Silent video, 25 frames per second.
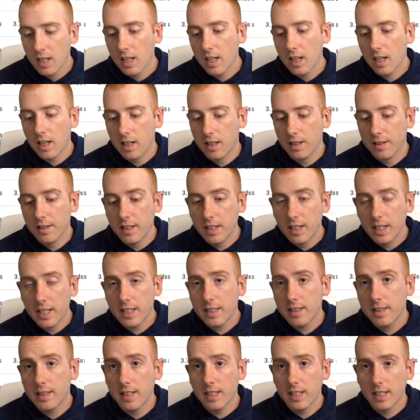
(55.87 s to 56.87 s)
Uh, the
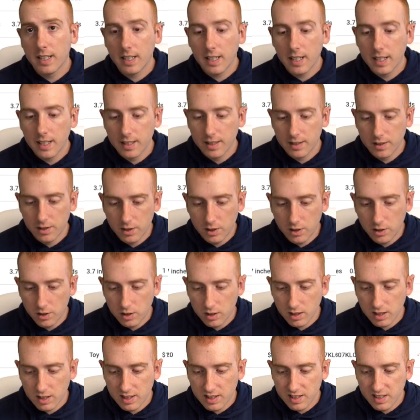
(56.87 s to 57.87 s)
next thing is you're
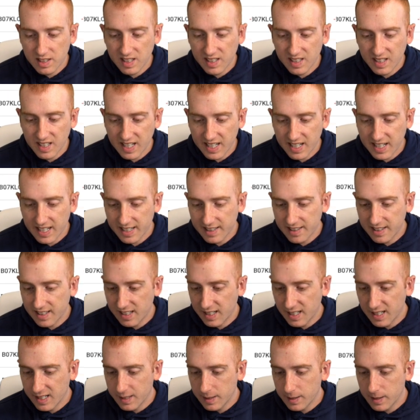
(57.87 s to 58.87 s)
gonna see that at
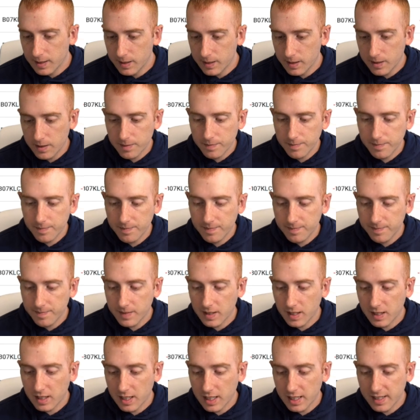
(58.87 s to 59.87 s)
the end here,
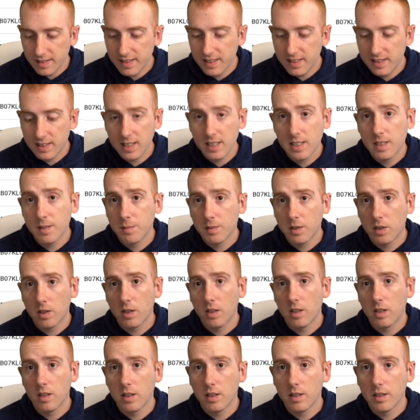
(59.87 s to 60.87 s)
a lot of these items
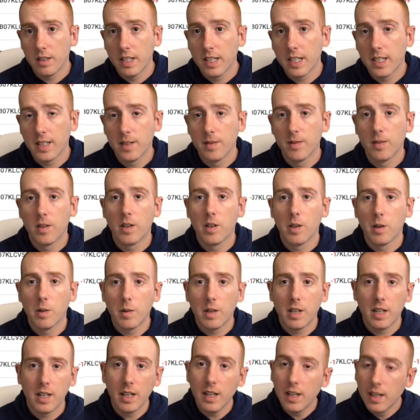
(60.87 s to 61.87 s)
are negative R O
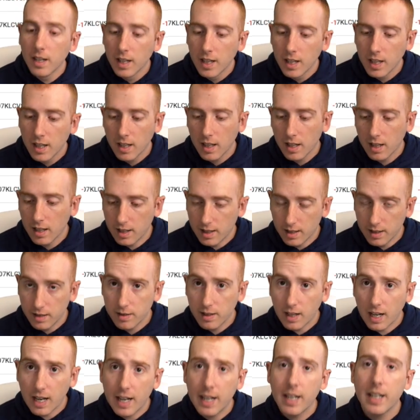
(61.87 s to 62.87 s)
I. Uh,
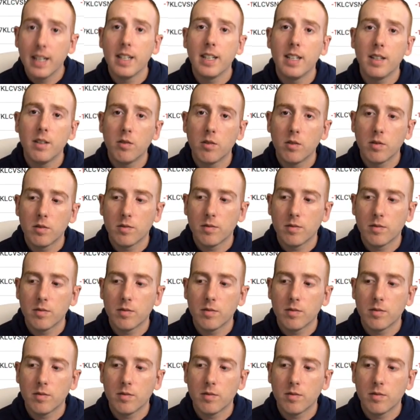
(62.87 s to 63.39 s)
high